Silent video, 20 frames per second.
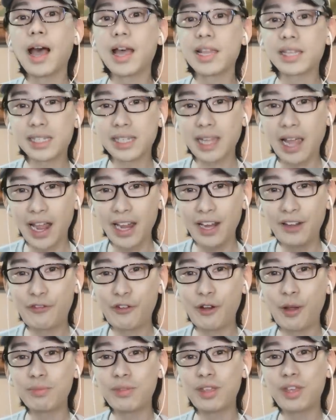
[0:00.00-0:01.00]
Aside
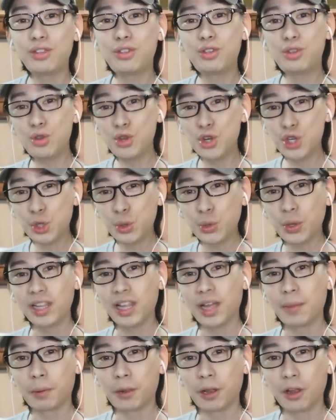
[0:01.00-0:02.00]
from the usual
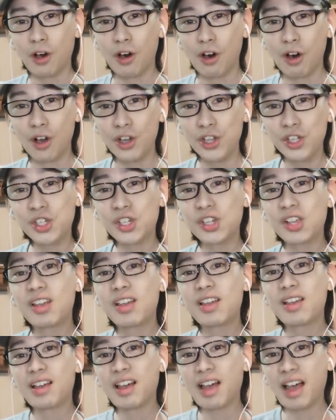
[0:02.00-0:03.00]
applause,
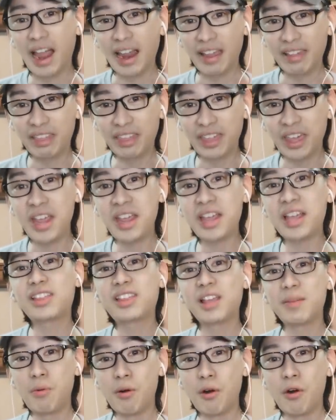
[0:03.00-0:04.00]
I think
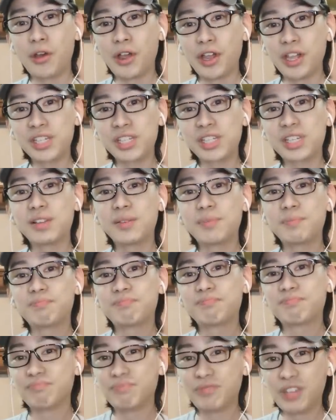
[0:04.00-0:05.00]
the boys
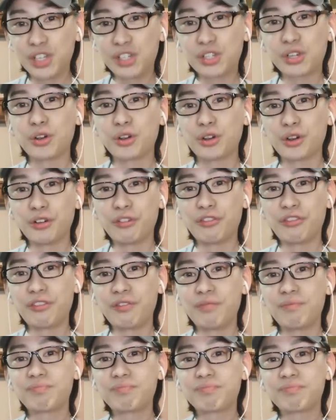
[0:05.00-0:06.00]
deserve
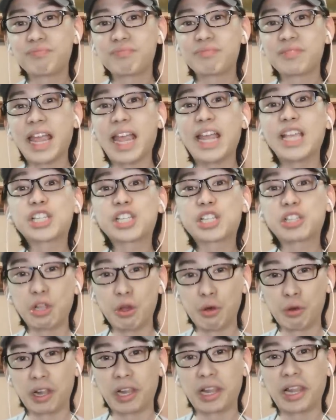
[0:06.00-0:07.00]
a
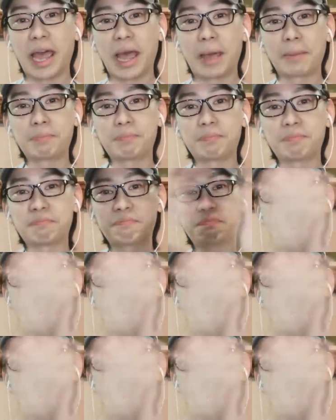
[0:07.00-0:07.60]
slow clap.